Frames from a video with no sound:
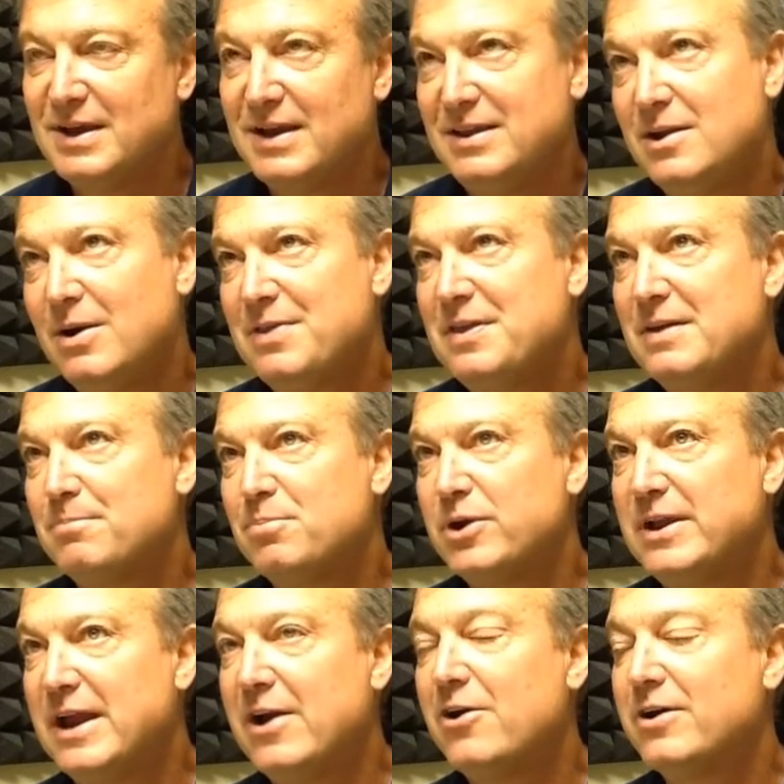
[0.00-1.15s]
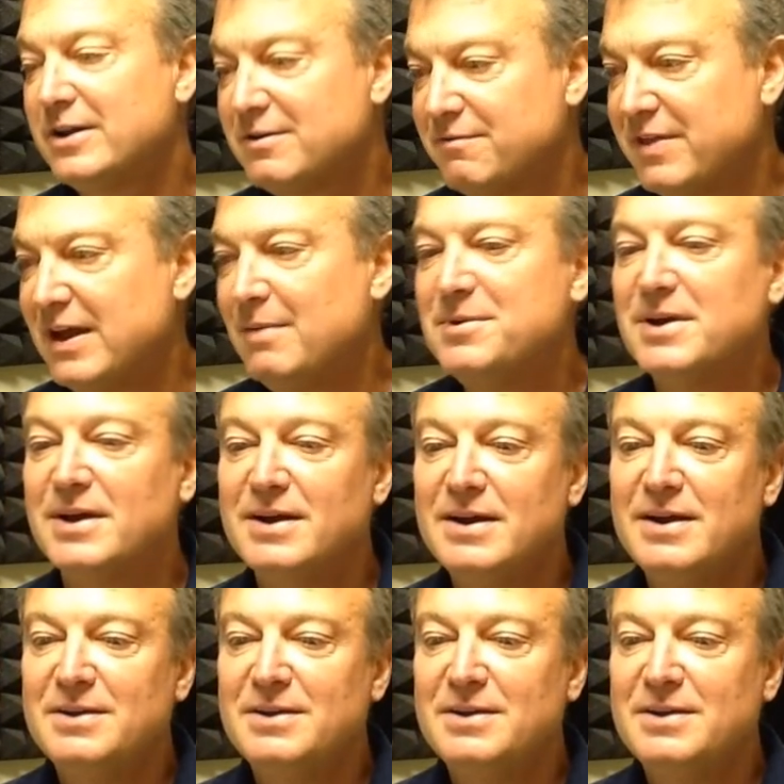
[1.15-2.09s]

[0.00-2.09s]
you know, I think pretty arrogant of them to